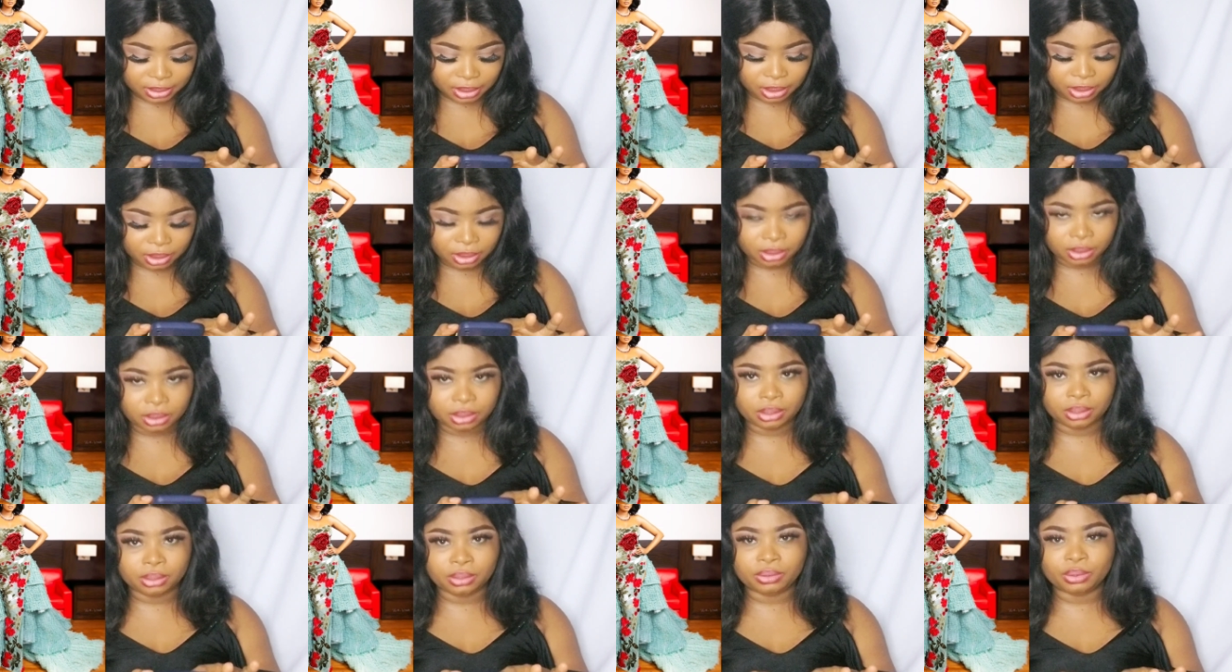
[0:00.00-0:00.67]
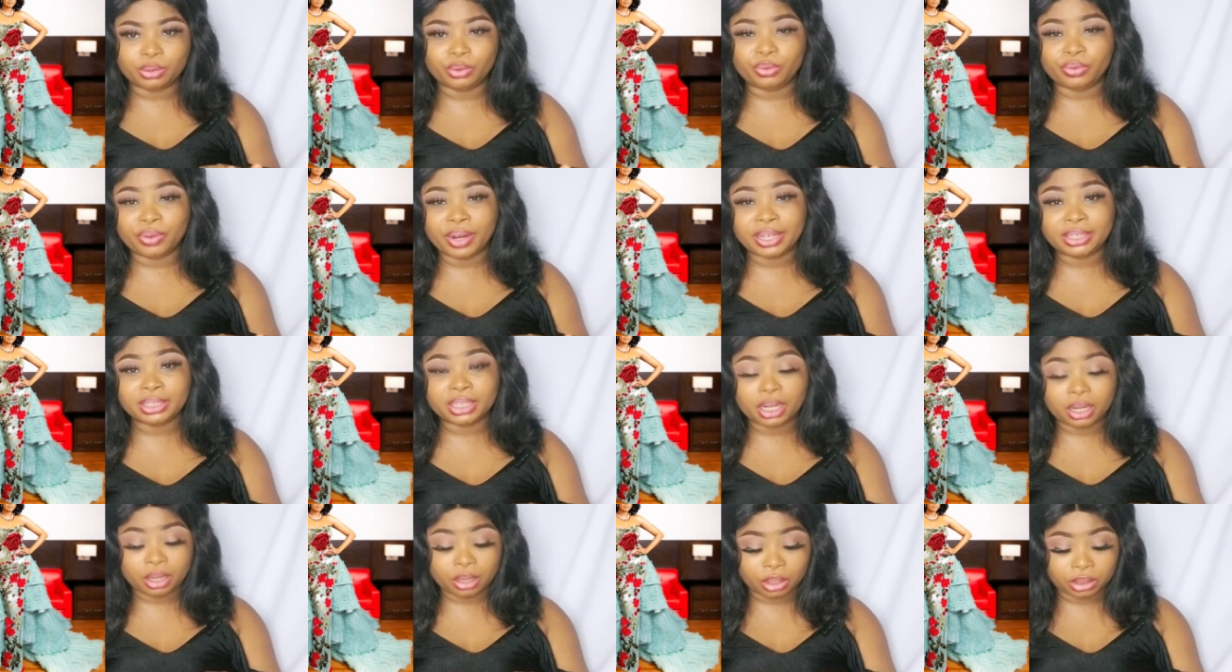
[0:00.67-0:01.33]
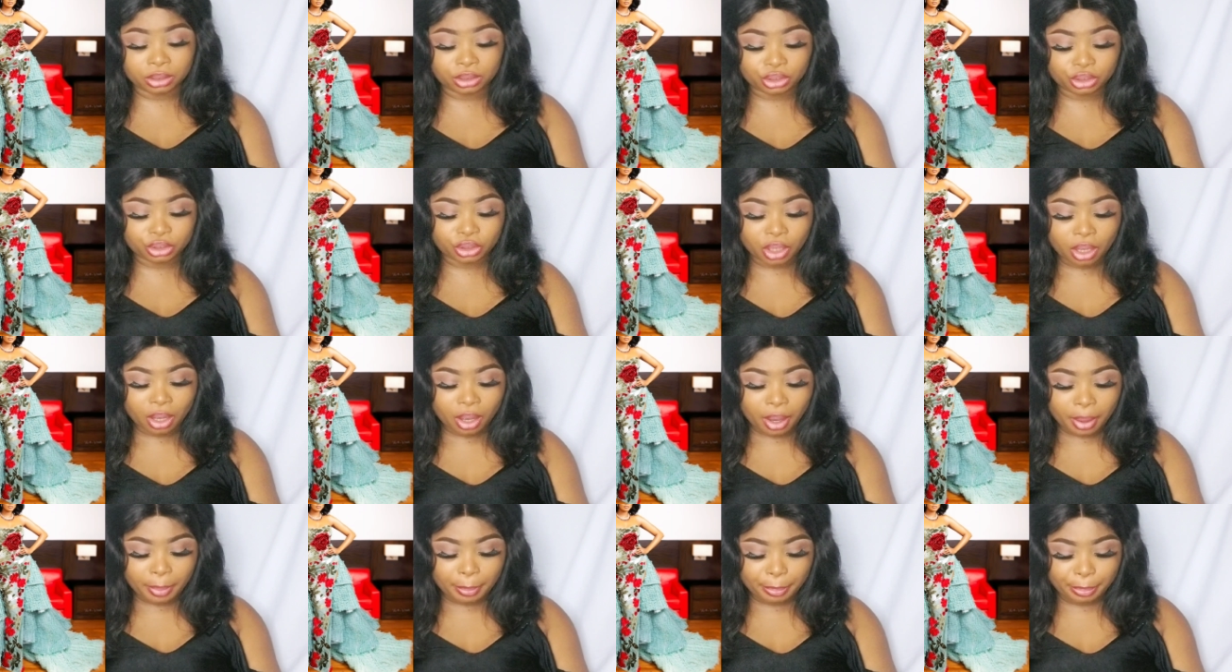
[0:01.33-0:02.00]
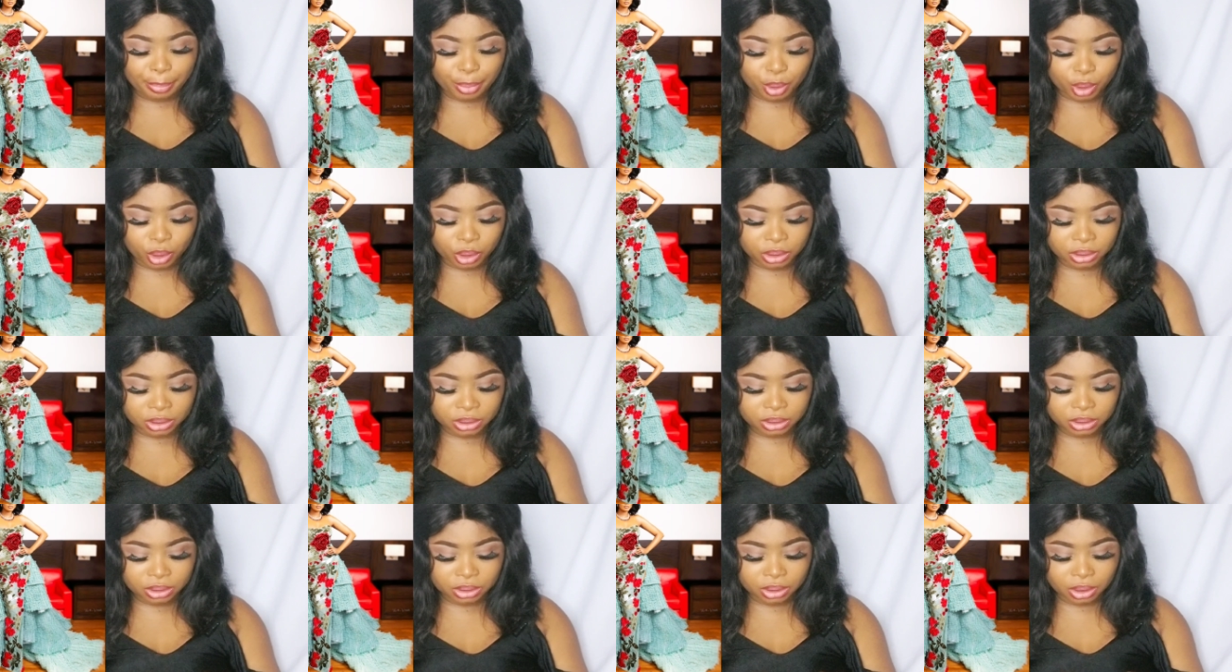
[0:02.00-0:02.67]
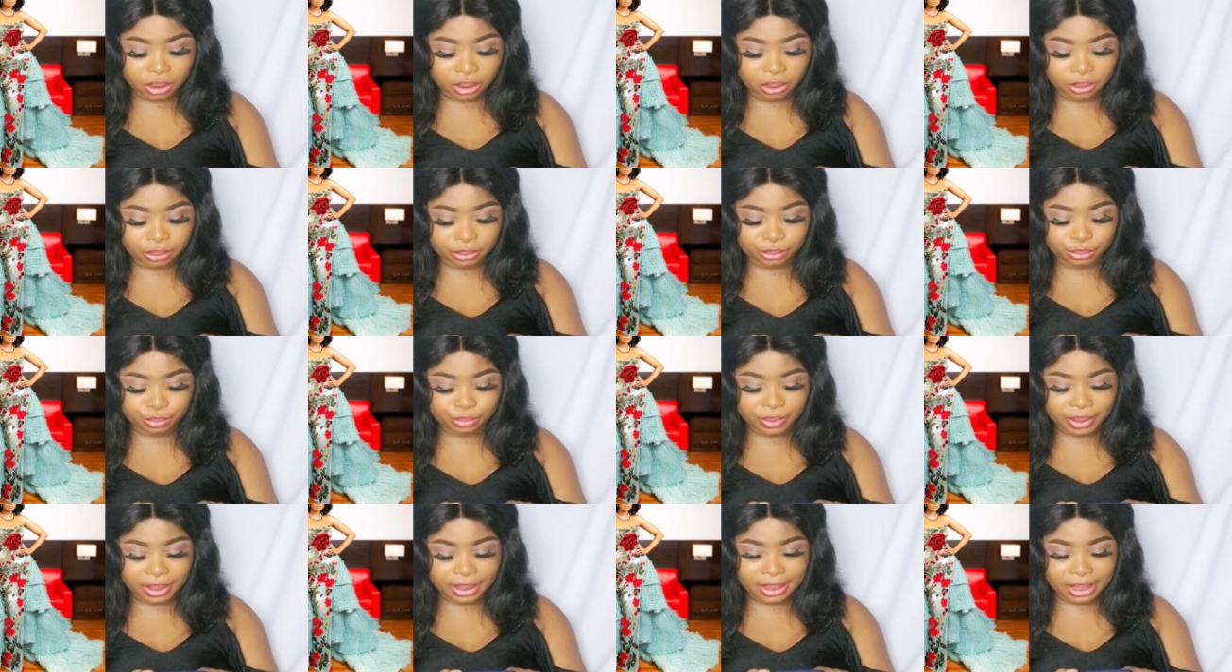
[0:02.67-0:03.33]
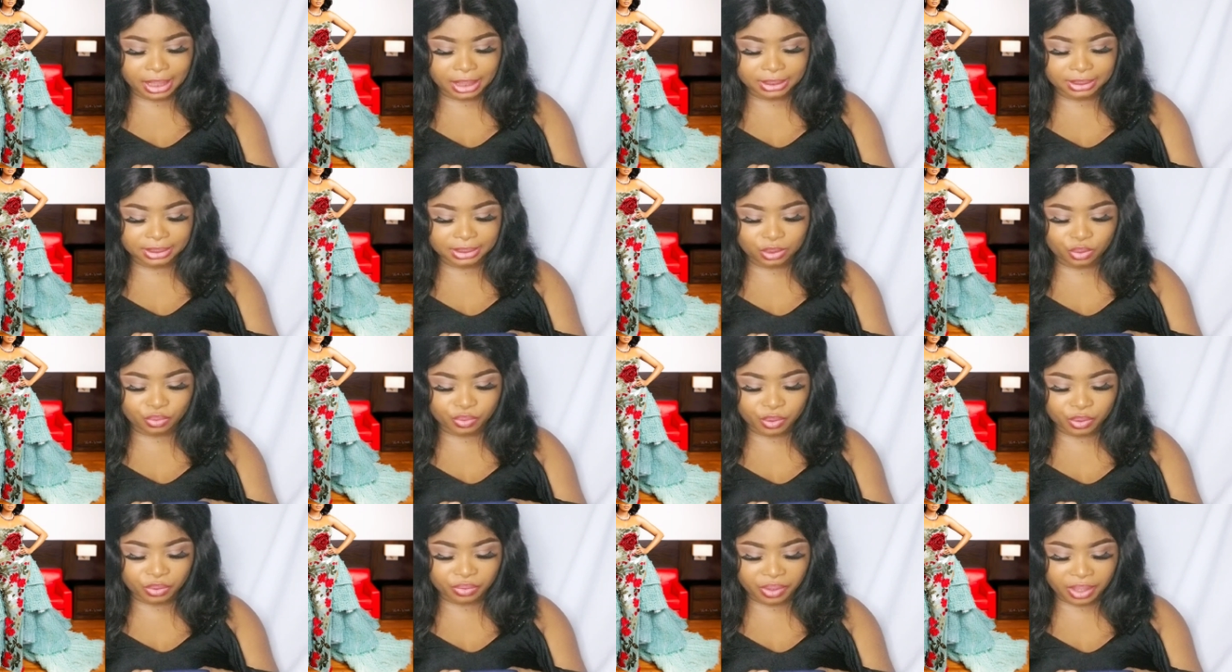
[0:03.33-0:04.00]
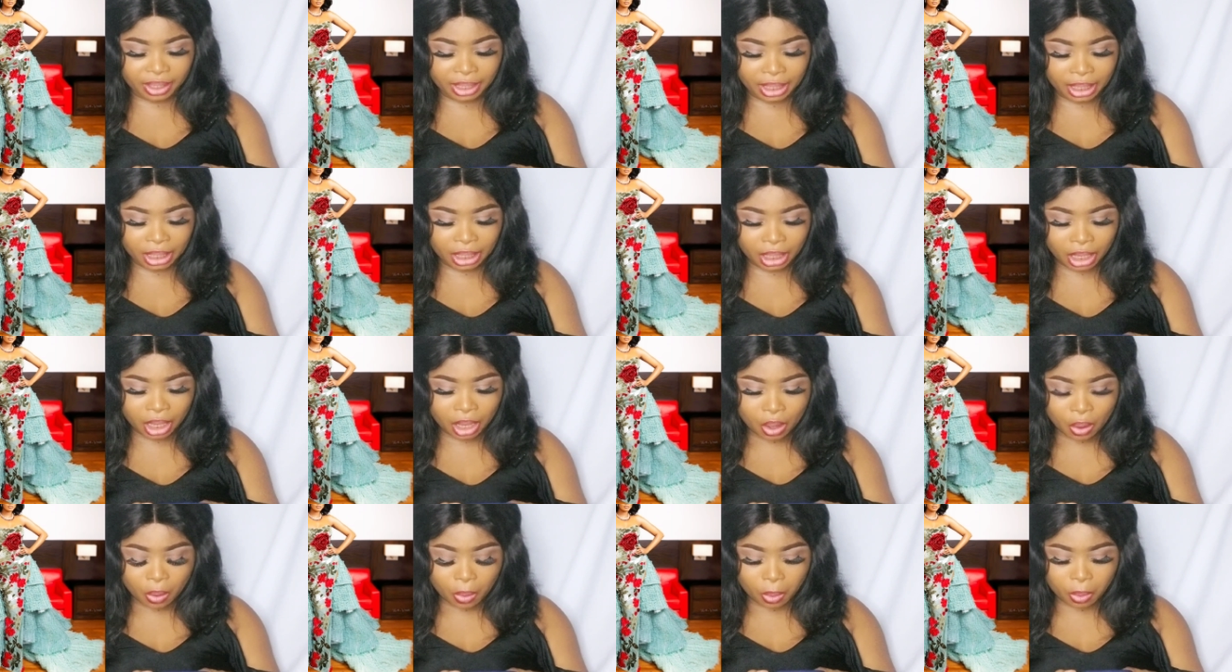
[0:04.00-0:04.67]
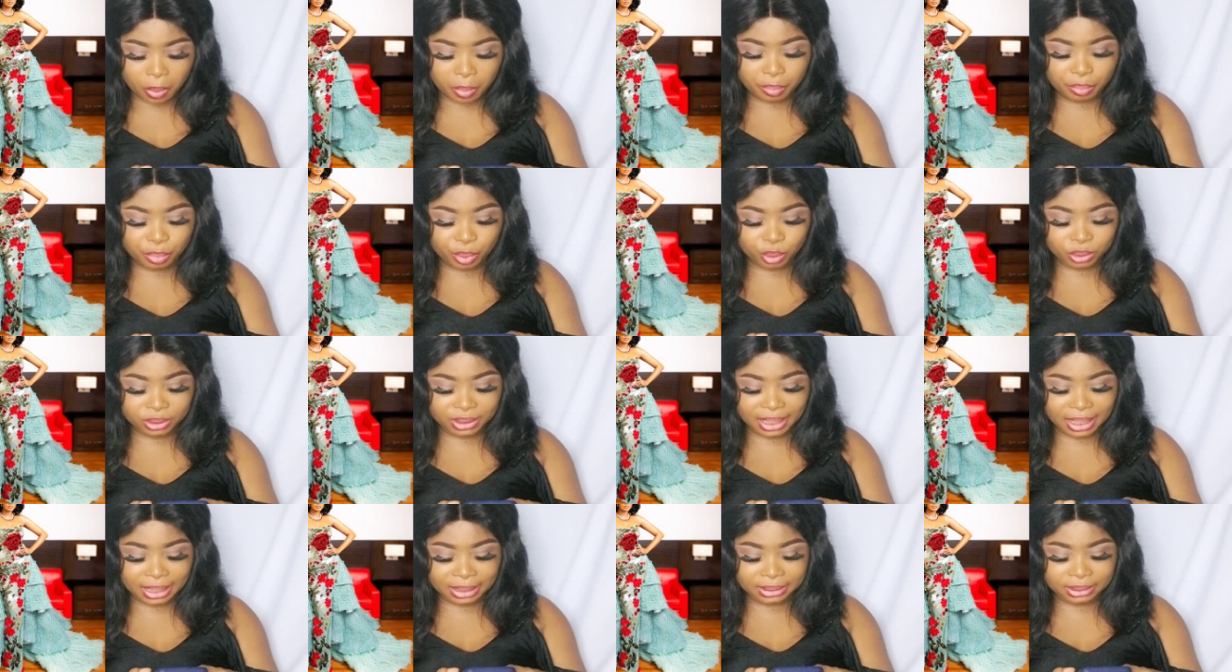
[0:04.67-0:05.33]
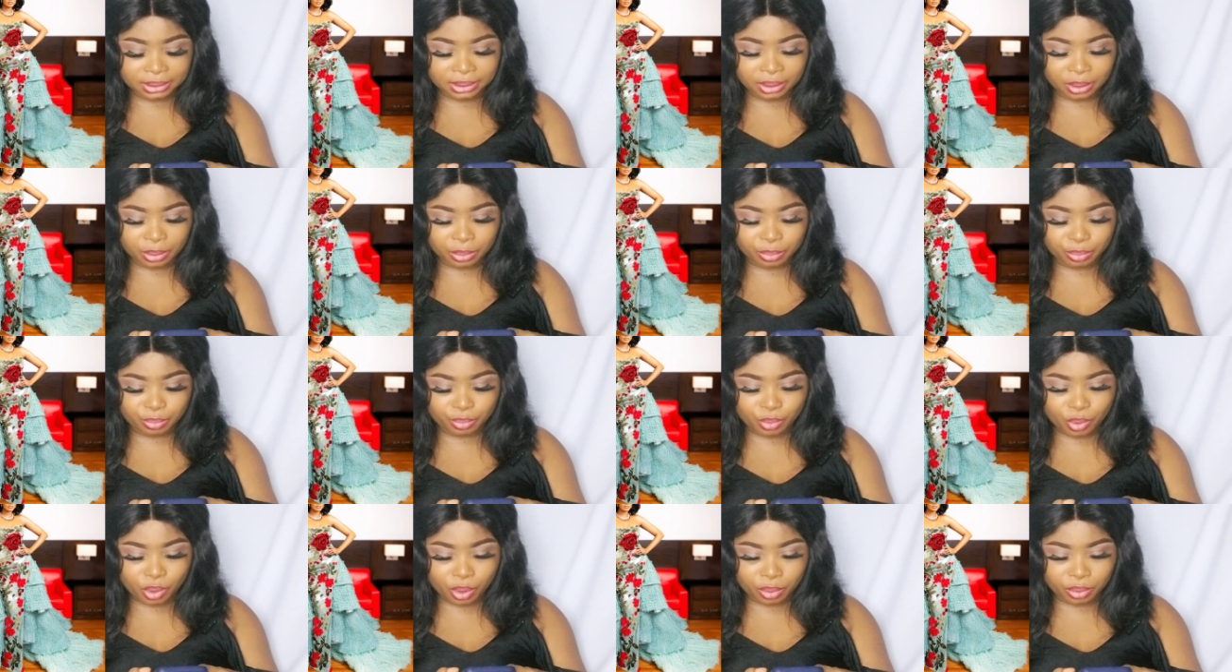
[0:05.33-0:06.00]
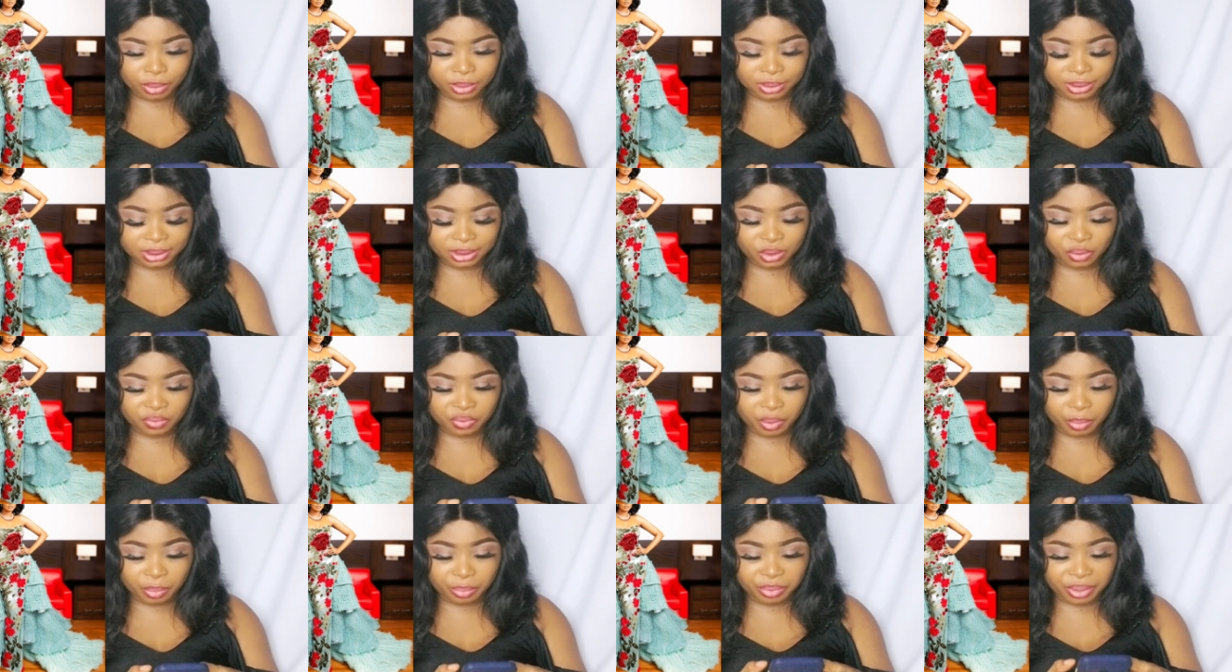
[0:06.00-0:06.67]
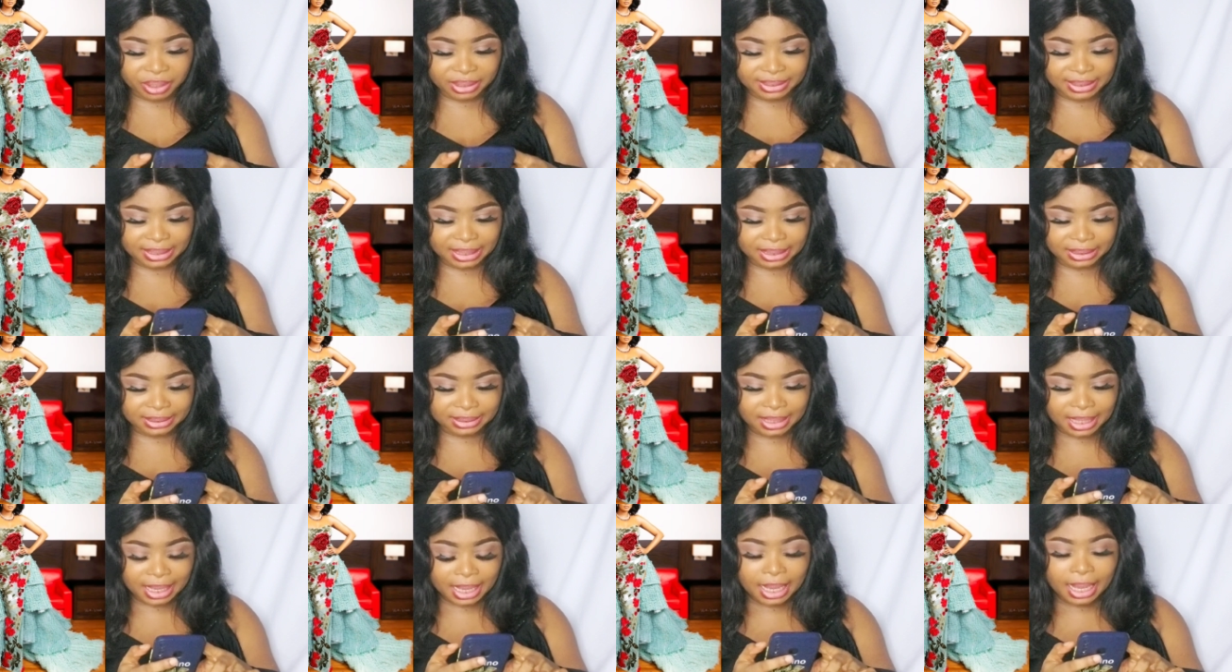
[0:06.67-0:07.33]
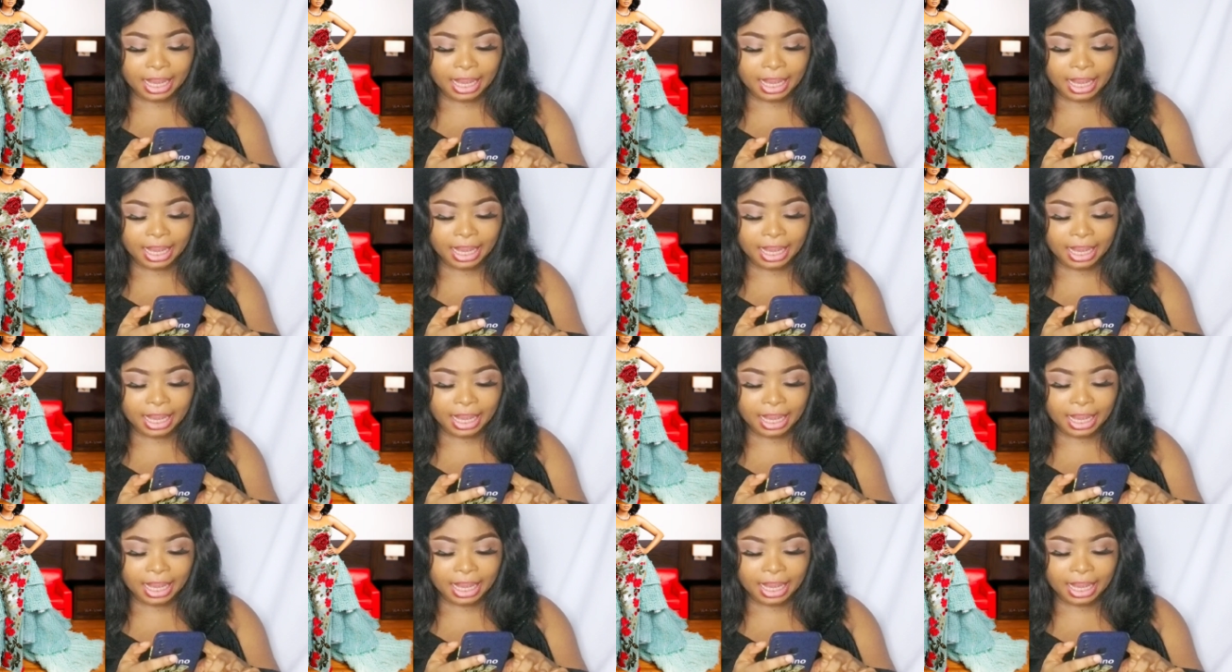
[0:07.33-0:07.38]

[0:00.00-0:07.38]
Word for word: a, a, a red clutch purse, a red and silver ring on both hands, a, a silver bracelet,